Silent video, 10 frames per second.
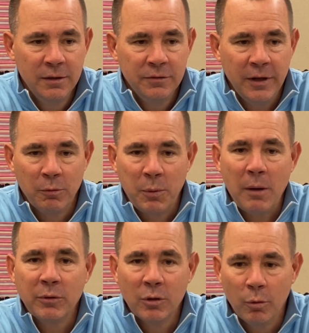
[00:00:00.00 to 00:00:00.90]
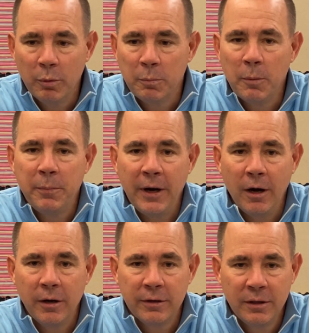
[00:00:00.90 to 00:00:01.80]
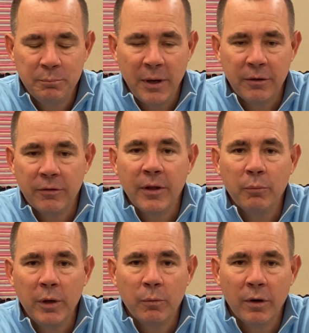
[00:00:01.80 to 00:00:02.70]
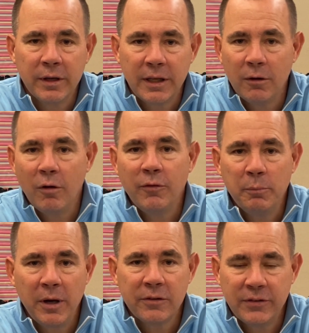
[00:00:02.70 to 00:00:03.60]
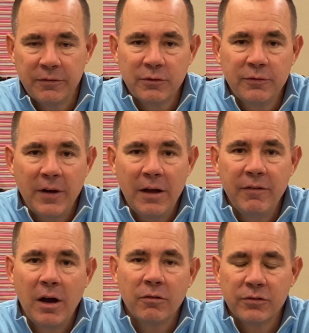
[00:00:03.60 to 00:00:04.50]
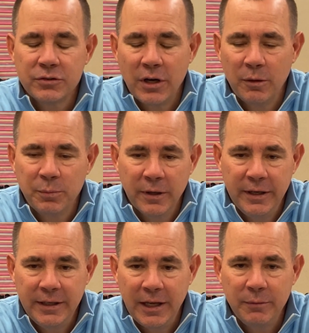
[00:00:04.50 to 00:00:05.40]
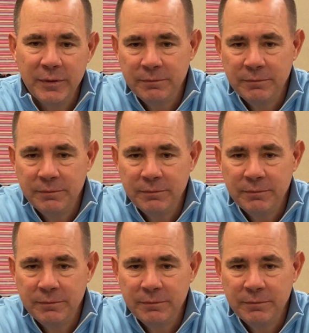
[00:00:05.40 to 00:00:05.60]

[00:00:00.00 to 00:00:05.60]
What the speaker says: they were probably a little bit prepared, better than we were, to get off a bus after 5 hours and try to play a game.